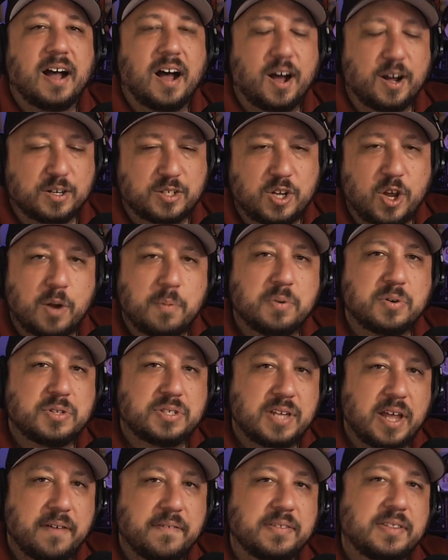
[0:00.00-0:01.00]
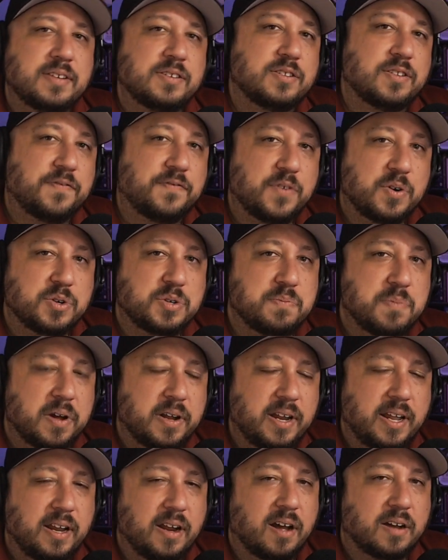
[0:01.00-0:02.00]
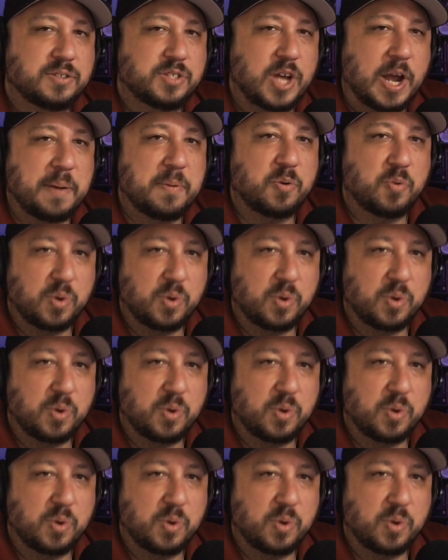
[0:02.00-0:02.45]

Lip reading: October 7th is the first Monday in October.